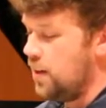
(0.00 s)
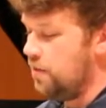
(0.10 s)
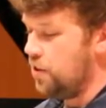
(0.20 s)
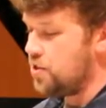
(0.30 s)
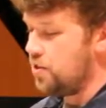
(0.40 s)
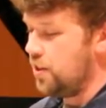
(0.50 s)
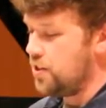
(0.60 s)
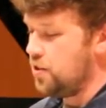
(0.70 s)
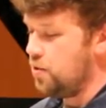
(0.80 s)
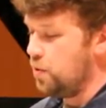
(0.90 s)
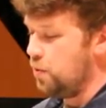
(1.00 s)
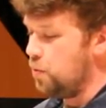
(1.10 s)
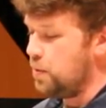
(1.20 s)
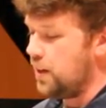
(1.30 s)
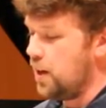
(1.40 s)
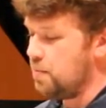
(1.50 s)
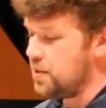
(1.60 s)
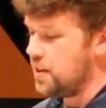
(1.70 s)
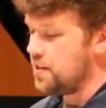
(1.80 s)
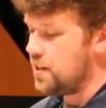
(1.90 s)
And in verse 32, we'll pick it up.
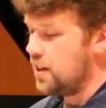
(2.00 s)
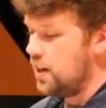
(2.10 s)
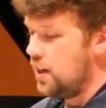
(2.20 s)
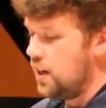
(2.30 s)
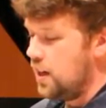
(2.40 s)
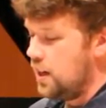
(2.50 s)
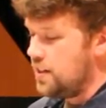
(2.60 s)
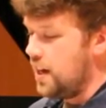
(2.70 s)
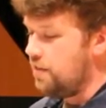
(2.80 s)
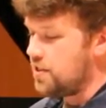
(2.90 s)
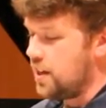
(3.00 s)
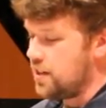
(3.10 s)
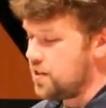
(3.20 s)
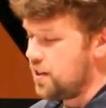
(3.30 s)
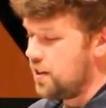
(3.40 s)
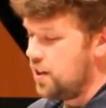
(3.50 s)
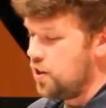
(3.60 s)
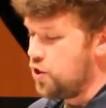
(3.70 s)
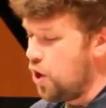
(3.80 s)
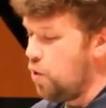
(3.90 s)
He says, David says,
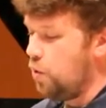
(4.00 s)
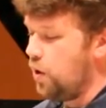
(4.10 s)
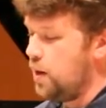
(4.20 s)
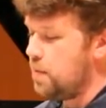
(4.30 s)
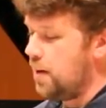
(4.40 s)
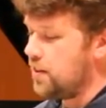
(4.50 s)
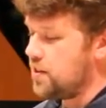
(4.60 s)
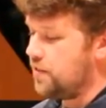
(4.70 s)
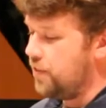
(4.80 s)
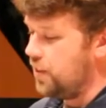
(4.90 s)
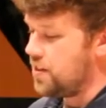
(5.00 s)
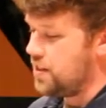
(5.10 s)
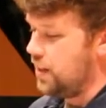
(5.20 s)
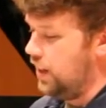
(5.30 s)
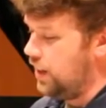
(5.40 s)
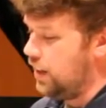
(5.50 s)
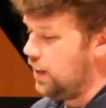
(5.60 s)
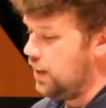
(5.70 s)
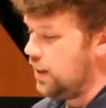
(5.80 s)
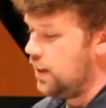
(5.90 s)
Don't worry about this Philistine.
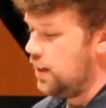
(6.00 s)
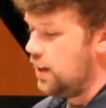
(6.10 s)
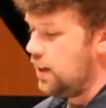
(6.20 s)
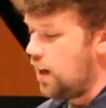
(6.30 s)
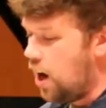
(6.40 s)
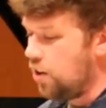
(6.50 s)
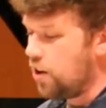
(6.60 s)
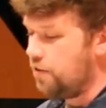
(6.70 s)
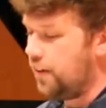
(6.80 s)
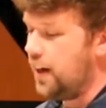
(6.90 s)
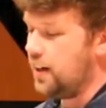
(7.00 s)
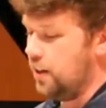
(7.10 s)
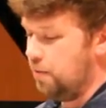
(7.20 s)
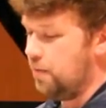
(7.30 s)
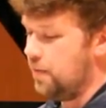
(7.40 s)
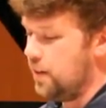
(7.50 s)
I'll go fight him.